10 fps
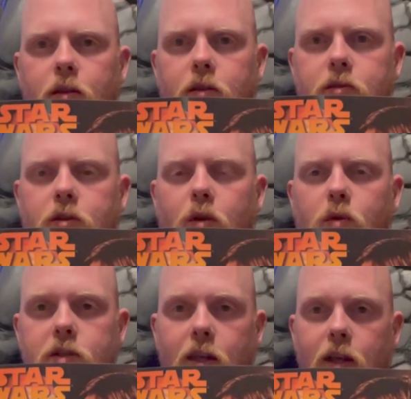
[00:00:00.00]
Star
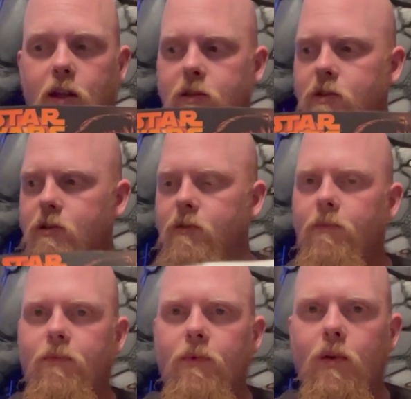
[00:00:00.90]
Wars Kids
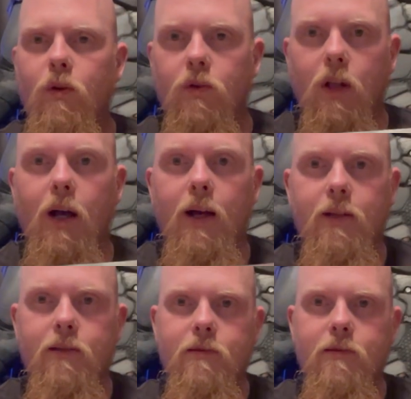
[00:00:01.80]
online,